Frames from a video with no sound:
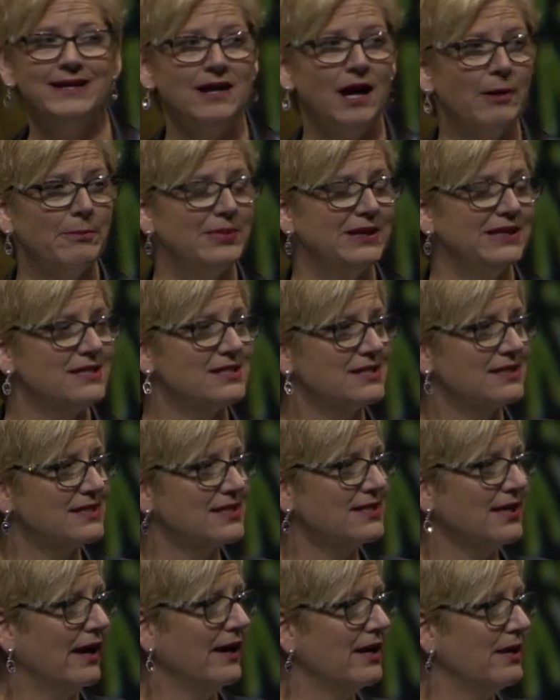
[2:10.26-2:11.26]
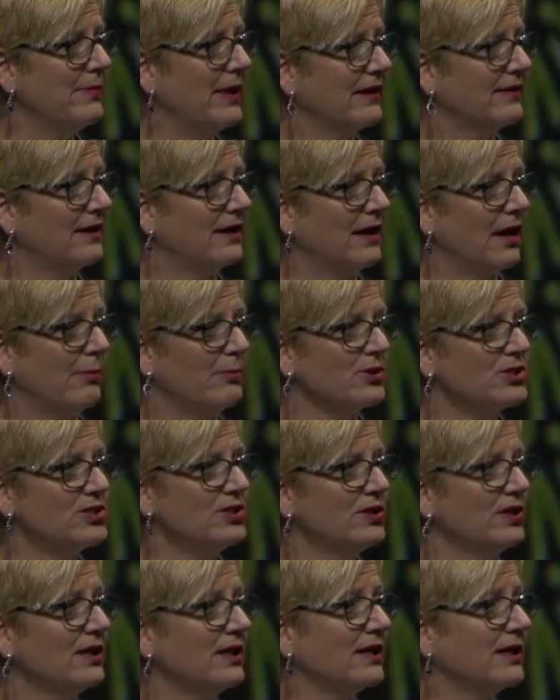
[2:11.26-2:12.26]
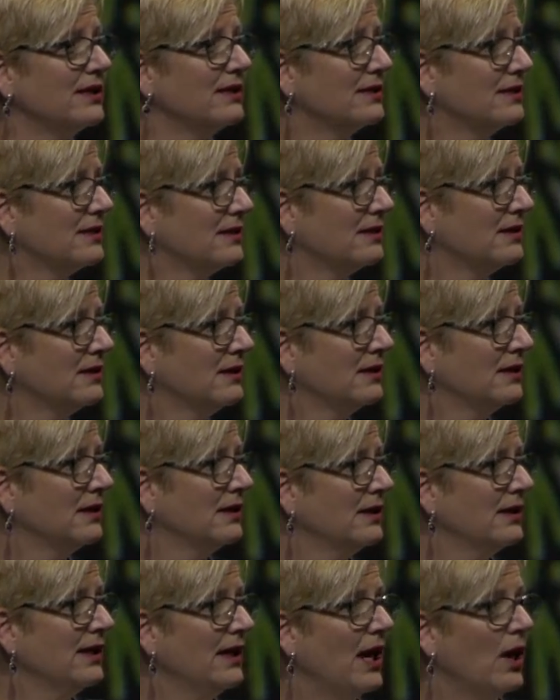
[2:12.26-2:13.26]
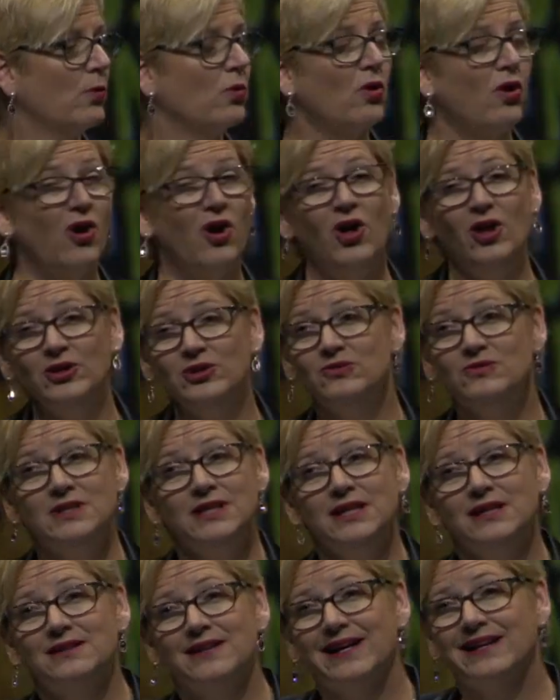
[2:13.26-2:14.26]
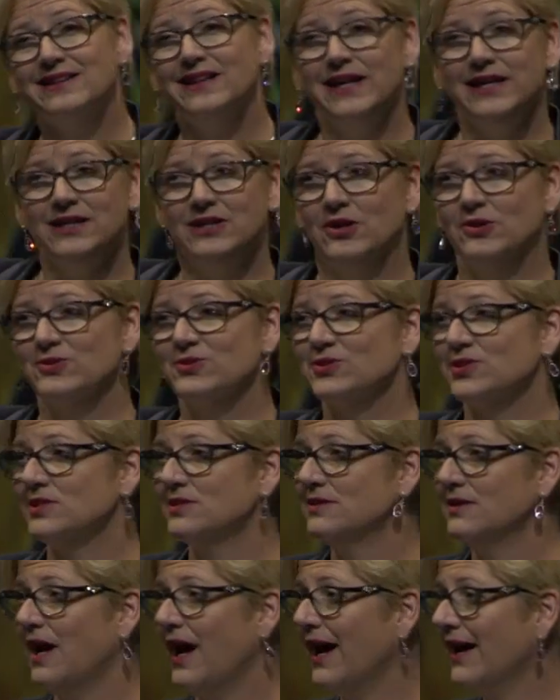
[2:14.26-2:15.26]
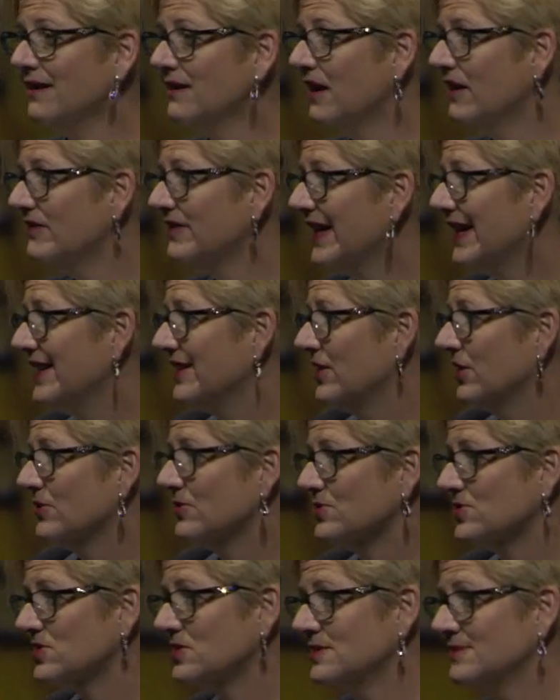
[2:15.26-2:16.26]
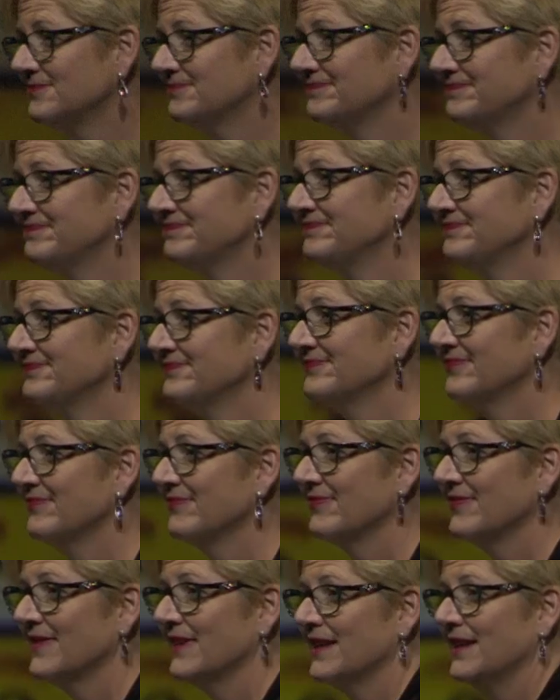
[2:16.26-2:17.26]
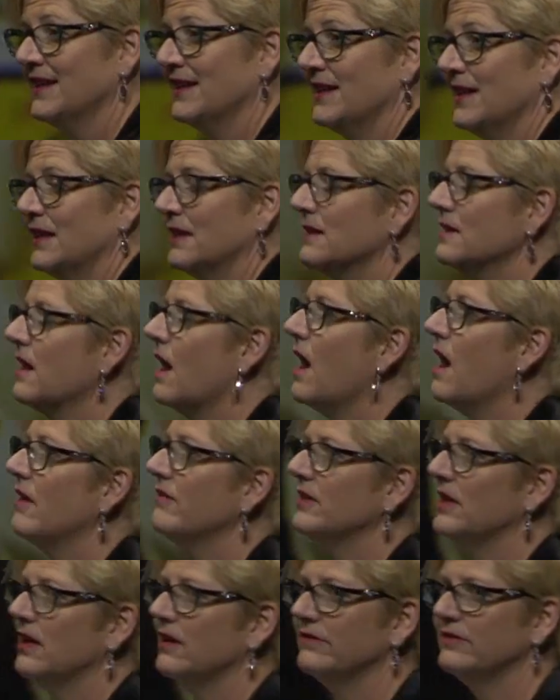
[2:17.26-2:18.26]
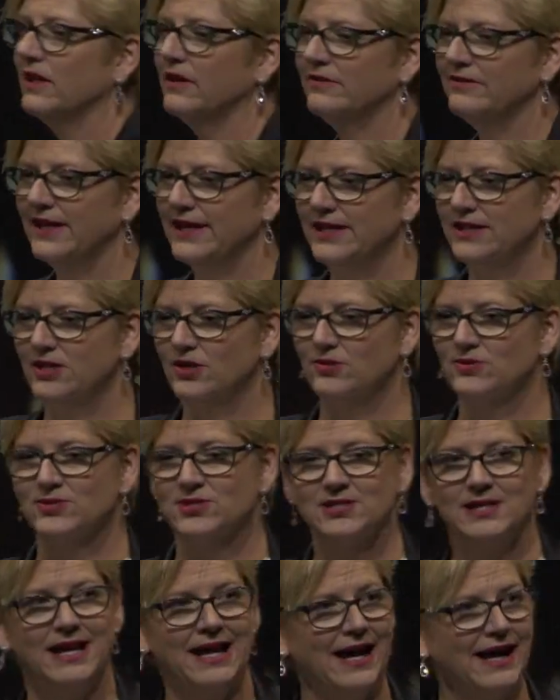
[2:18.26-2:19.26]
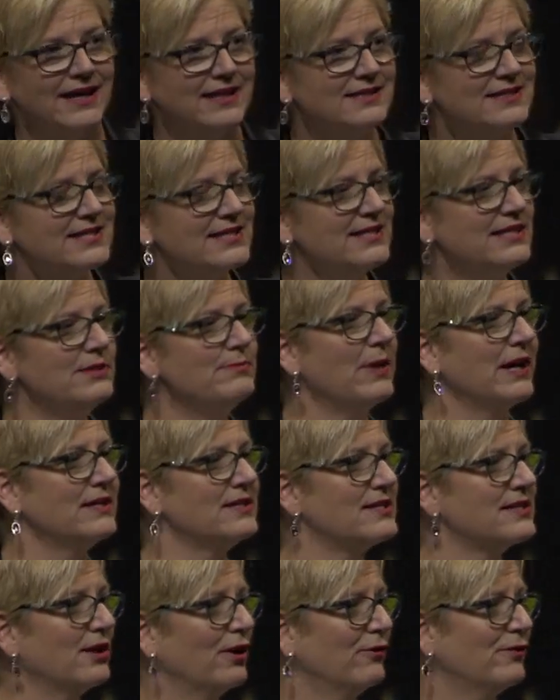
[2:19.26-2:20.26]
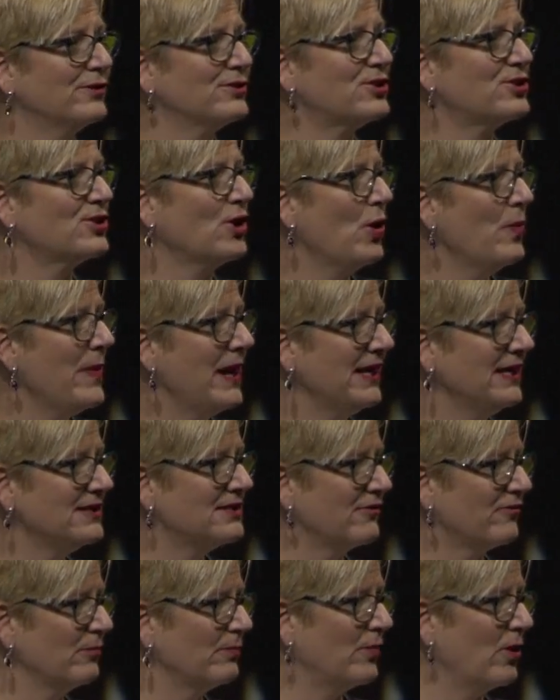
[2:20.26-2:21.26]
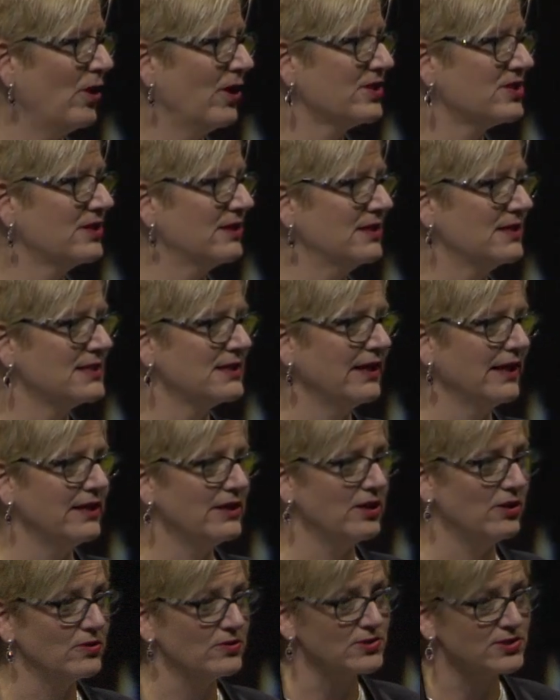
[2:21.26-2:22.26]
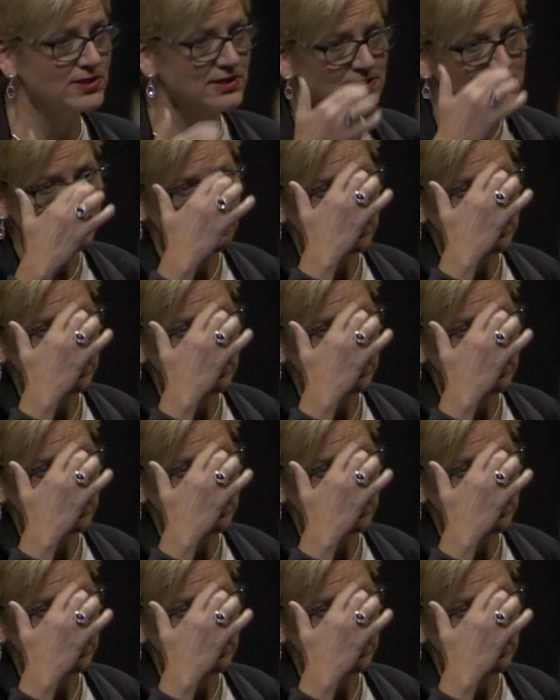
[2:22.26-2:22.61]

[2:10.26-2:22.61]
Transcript: not be as excited about that opportunity. And we're all unique like Legos. I love Legos. Love Legos. And I can see myself in so many different parts of these Legos.